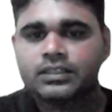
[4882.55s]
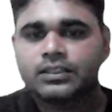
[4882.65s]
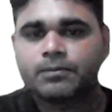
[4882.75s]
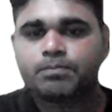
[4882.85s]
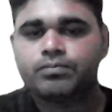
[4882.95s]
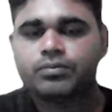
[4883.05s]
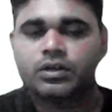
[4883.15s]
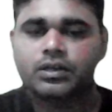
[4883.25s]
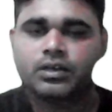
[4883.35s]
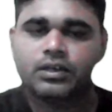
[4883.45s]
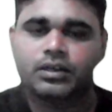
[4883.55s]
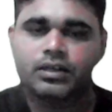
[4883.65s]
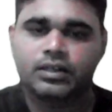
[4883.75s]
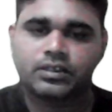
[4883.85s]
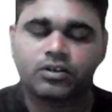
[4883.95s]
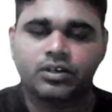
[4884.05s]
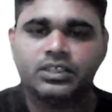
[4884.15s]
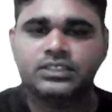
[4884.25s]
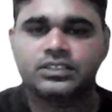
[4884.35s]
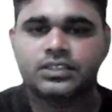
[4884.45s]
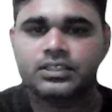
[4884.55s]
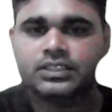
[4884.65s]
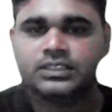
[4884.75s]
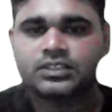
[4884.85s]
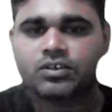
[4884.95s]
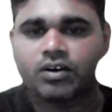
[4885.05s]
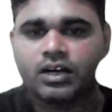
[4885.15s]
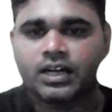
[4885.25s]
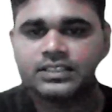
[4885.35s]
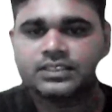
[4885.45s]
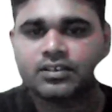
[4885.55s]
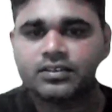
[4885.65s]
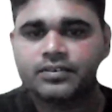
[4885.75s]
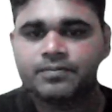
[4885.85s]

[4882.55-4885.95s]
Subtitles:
the condition is called as the